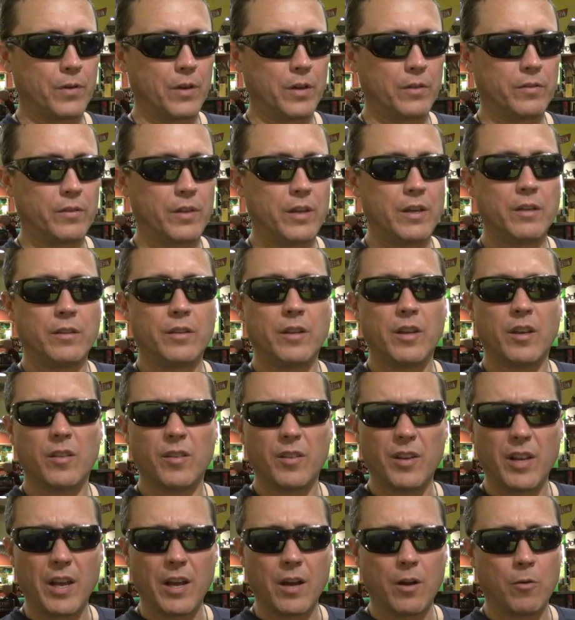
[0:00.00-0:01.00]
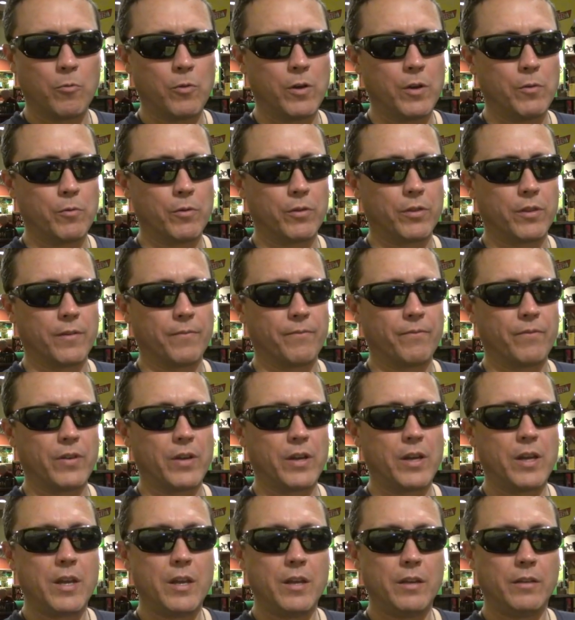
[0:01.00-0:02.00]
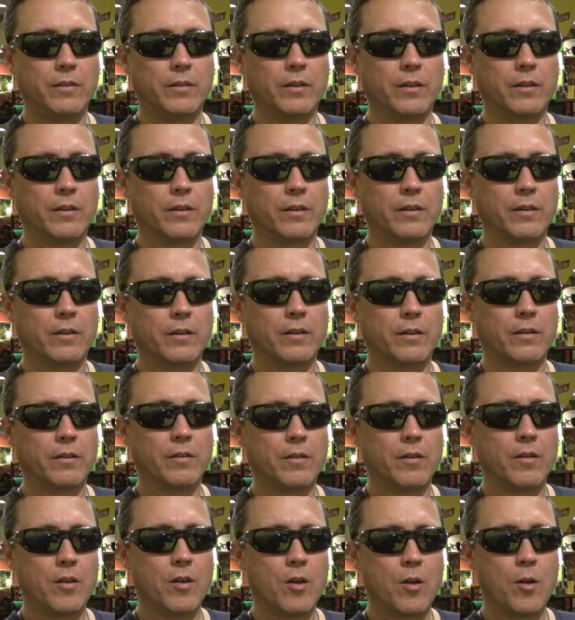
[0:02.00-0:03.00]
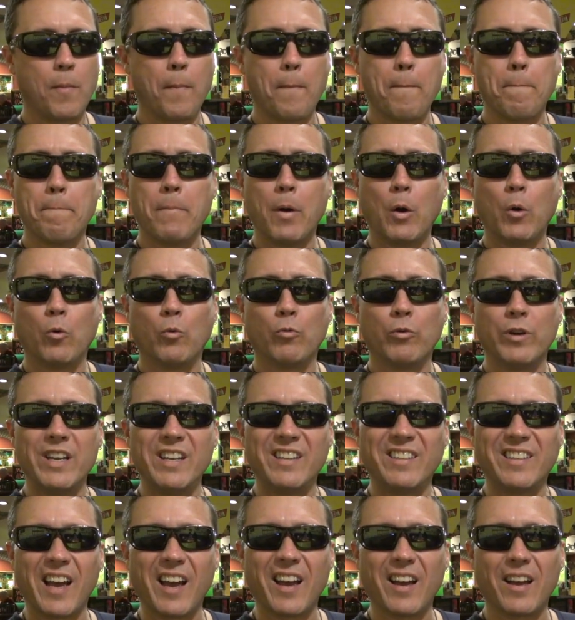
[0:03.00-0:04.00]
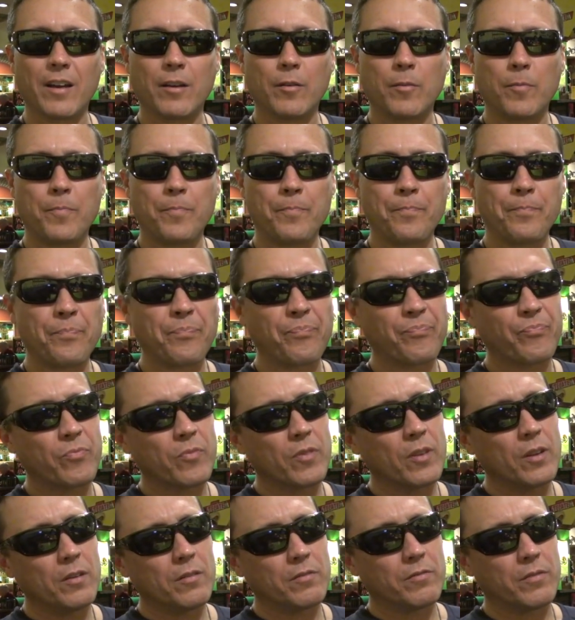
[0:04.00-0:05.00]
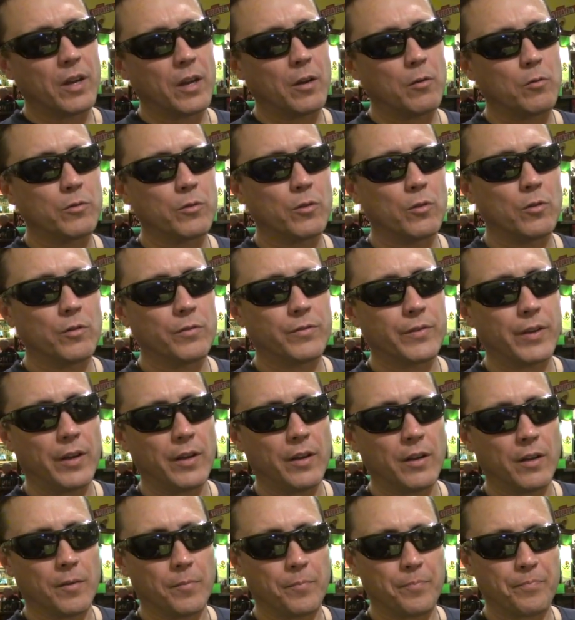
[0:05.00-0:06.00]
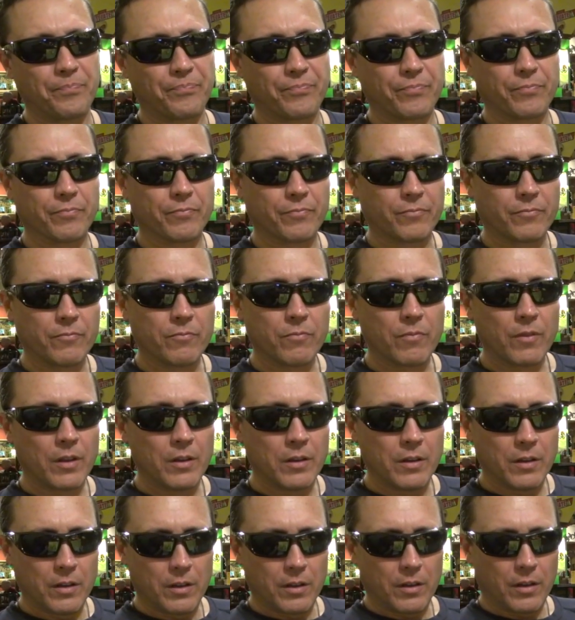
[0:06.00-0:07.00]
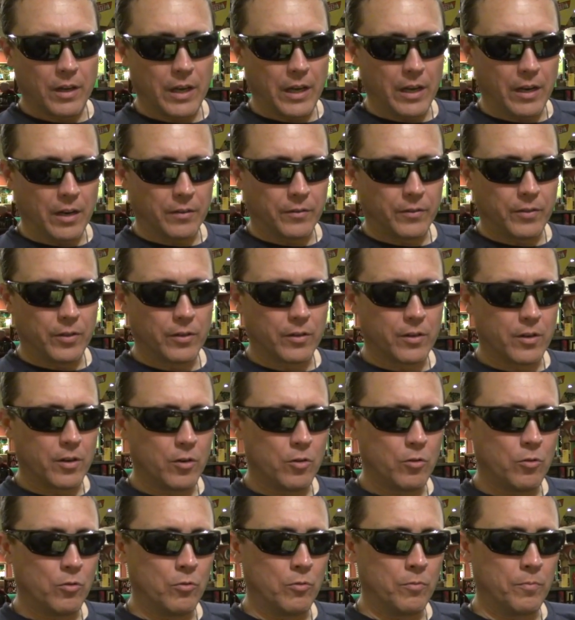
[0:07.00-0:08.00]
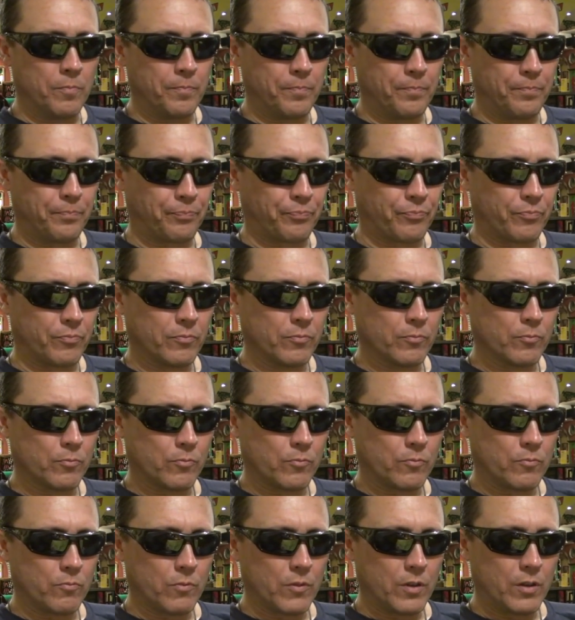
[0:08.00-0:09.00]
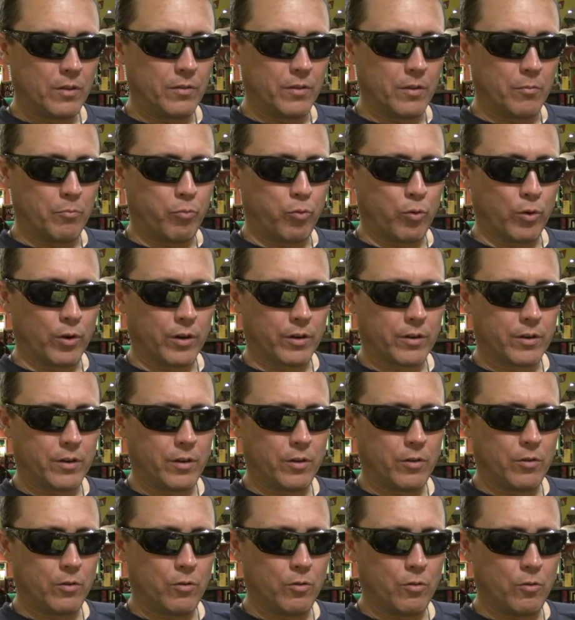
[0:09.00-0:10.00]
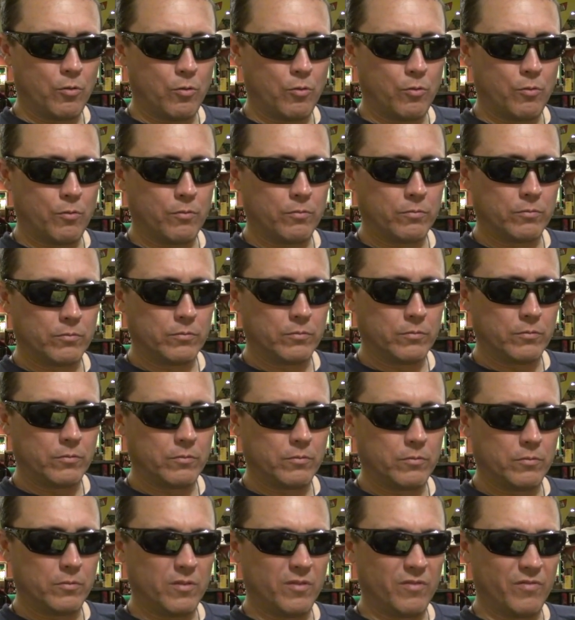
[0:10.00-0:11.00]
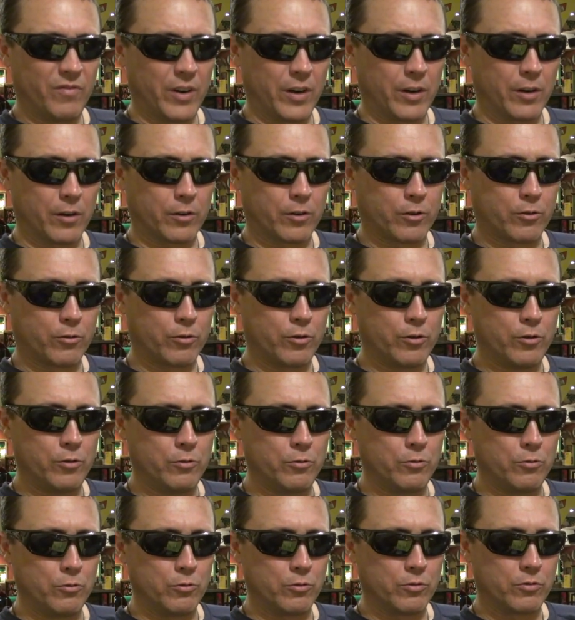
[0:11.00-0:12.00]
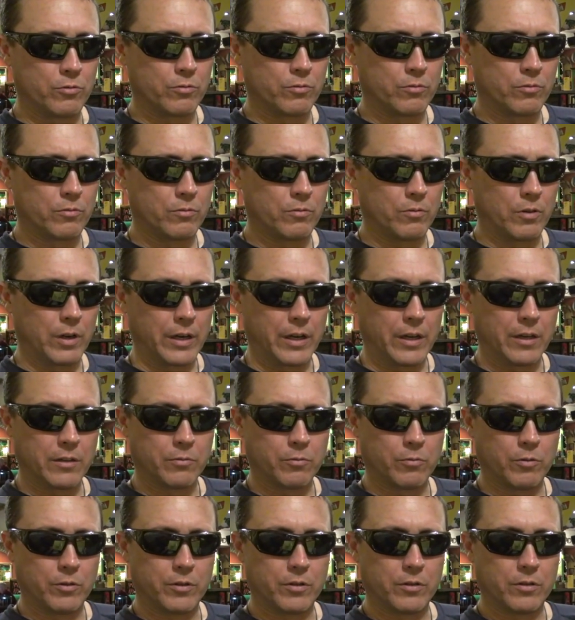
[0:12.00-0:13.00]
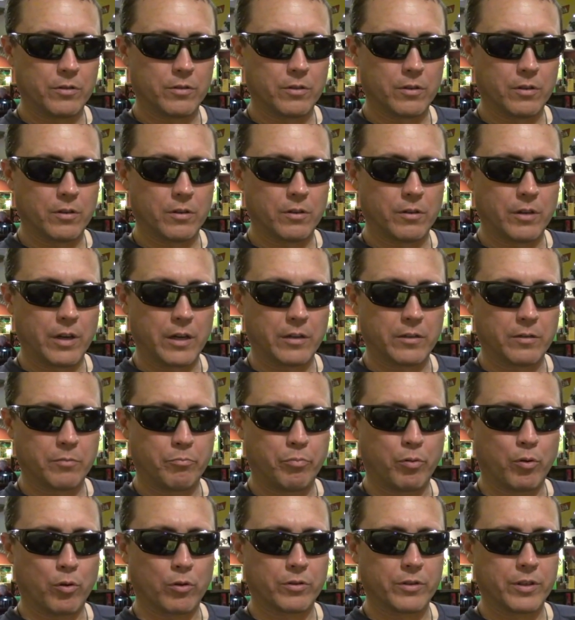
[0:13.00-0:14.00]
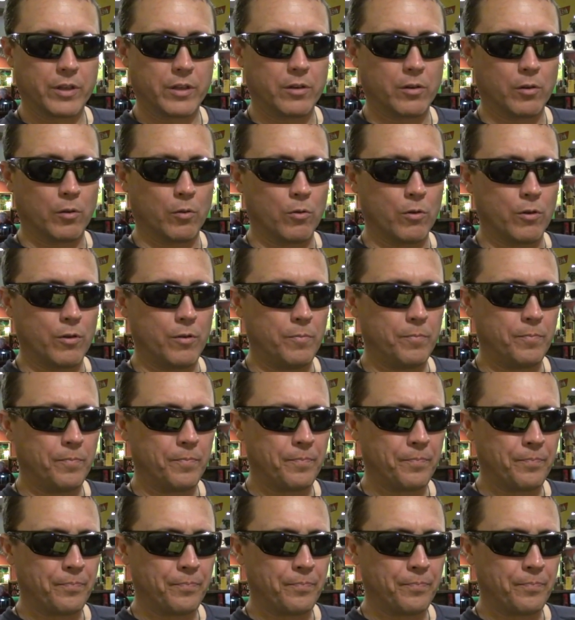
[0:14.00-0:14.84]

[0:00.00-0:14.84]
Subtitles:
I think the other day I went with the fajita burrito. That was on time. And I took home the Puerco Veracruz, I guess, which is a, yeah, it's a pork tenderloin.